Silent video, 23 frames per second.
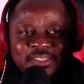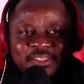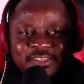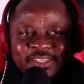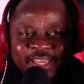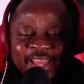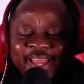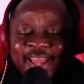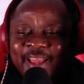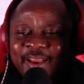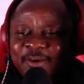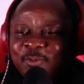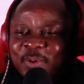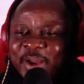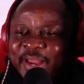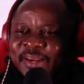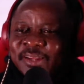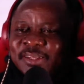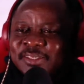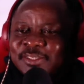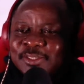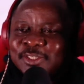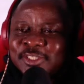Yeah, why
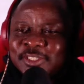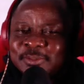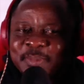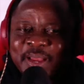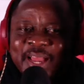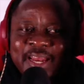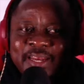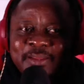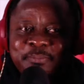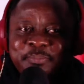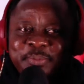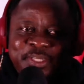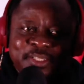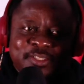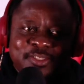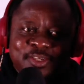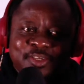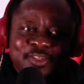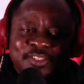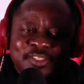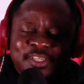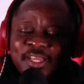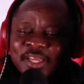don't you smile in
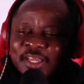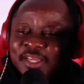pictures?